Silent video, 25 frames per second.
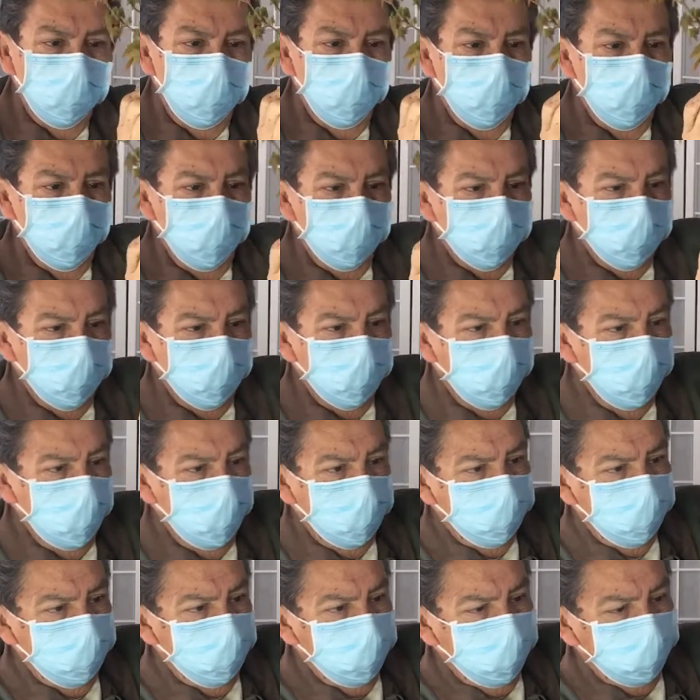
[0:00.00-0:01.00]
So there's
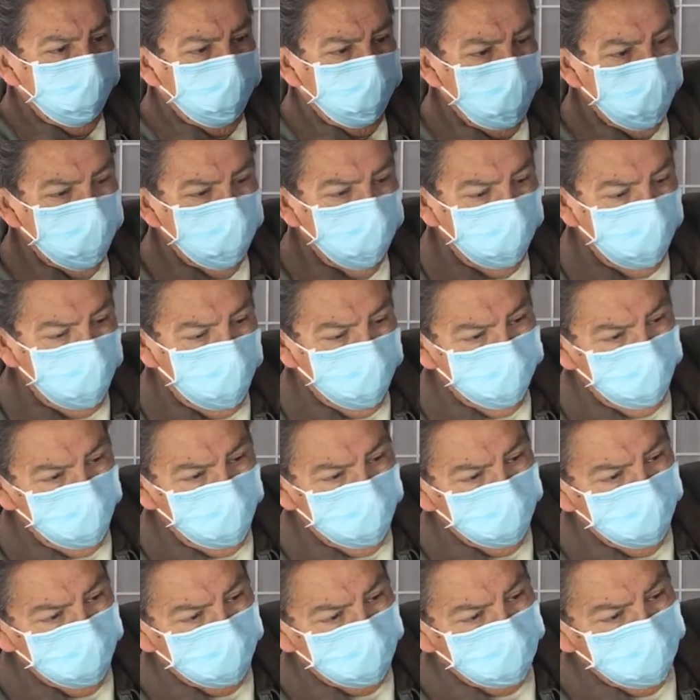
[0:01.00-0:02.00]
not place you can't be
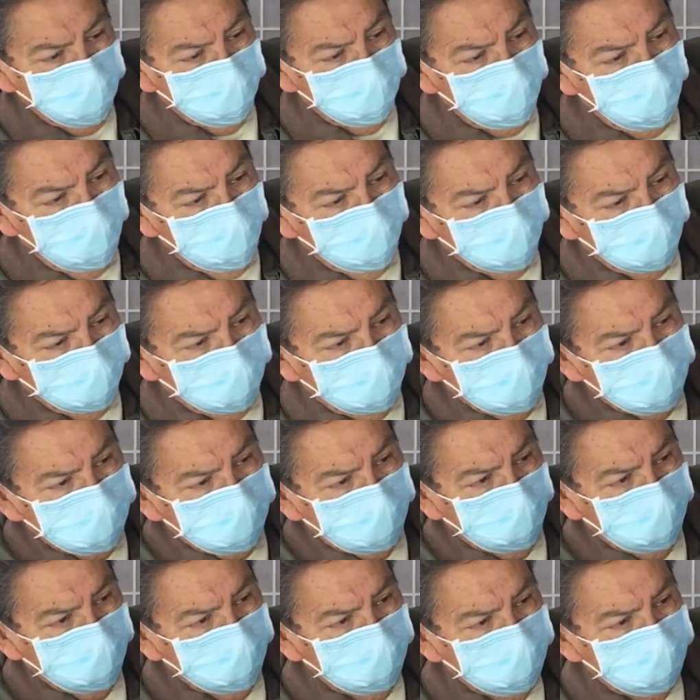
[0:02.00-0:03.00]
too neat on this
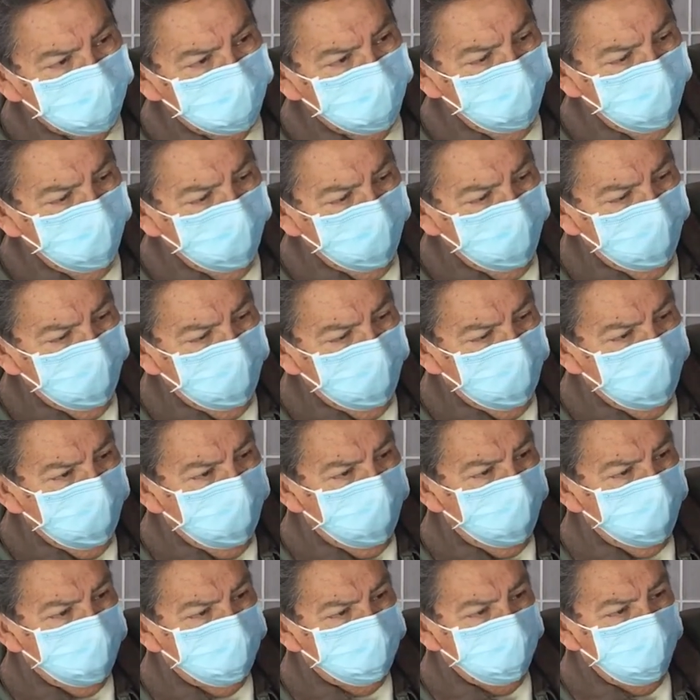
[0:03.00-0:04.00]
thing because
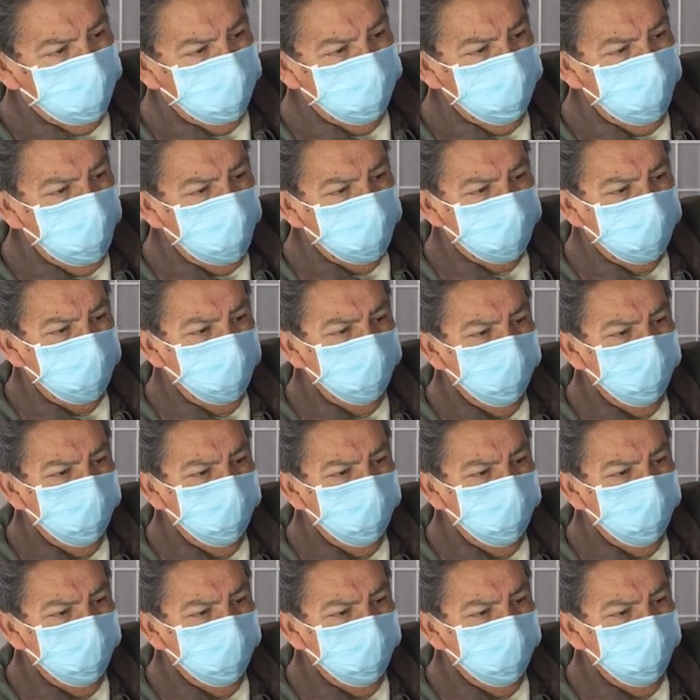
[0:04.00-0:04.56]
it's pretty messy.